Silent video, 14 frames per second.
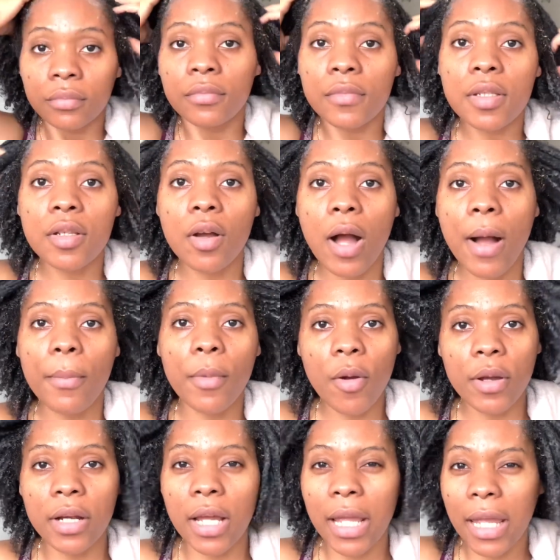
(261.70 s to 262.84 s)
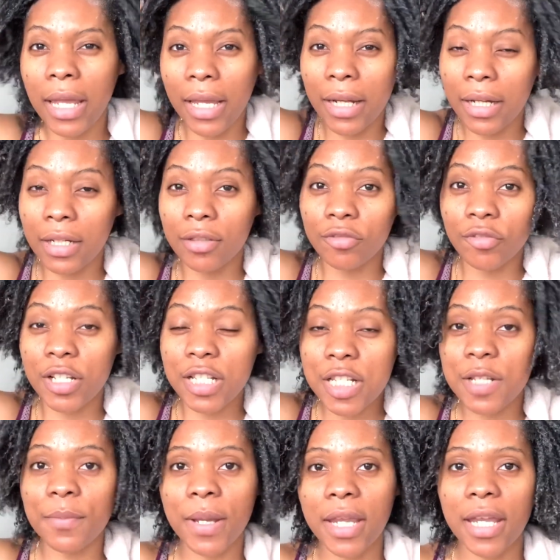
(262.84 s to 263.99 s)
So I'm going ahead and rinse
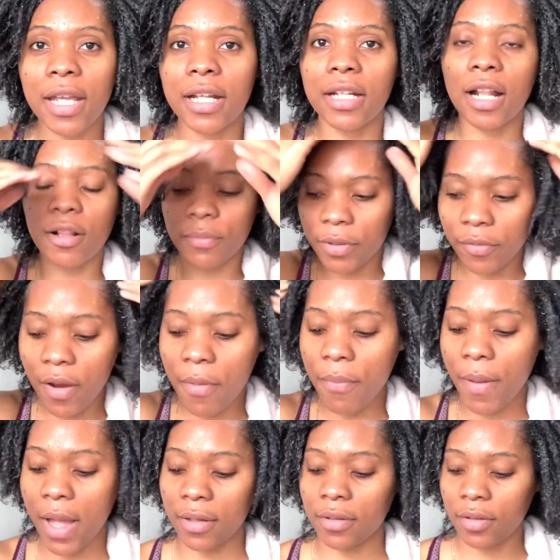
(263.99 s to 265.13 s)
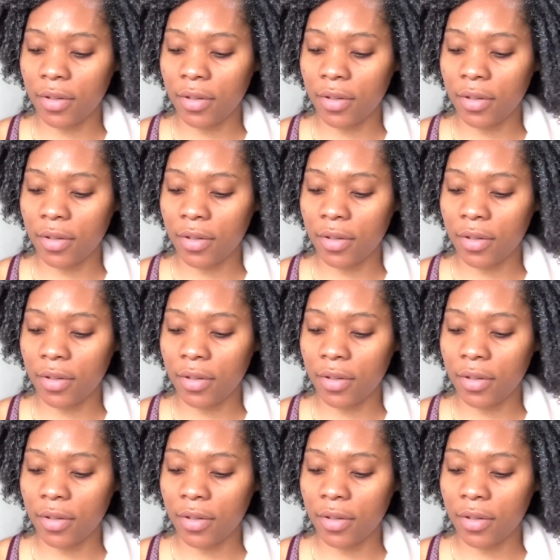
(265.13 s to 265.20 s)
my hair, and I'll be right back.